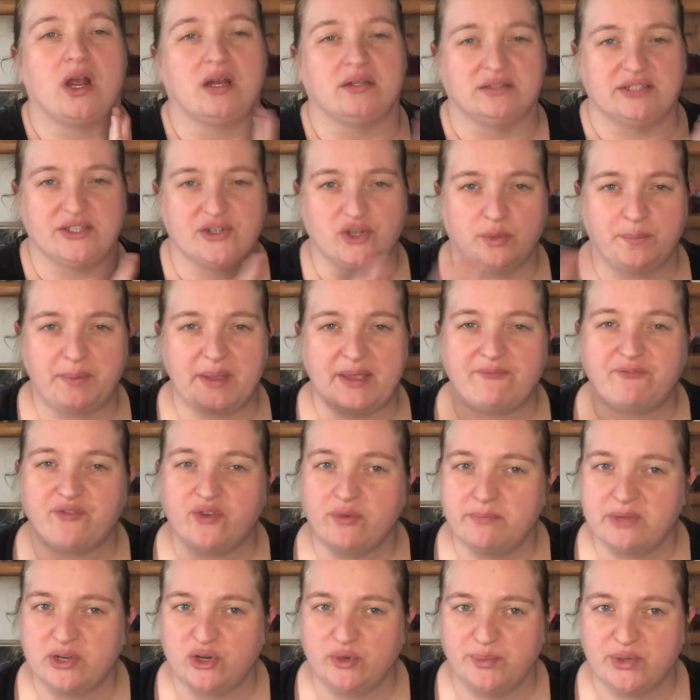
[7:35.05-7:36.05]
a little bit
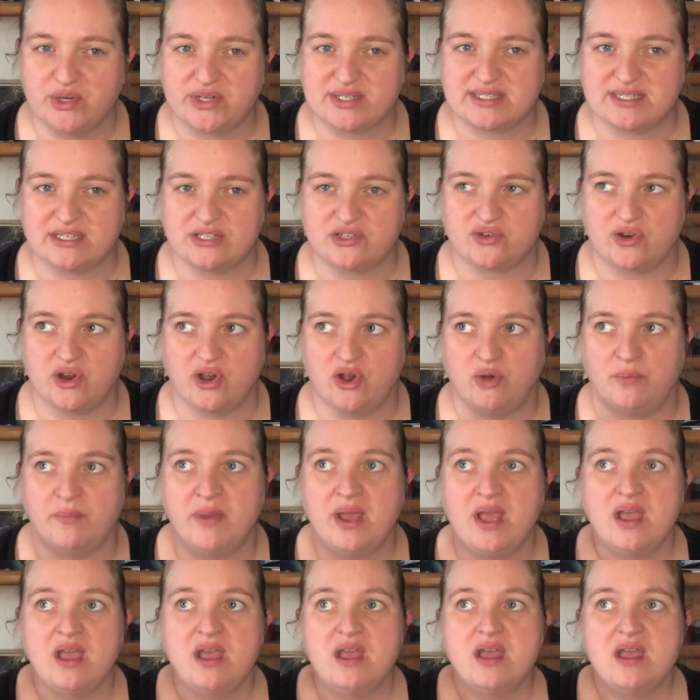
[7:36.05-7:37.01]
from middle book syndrome.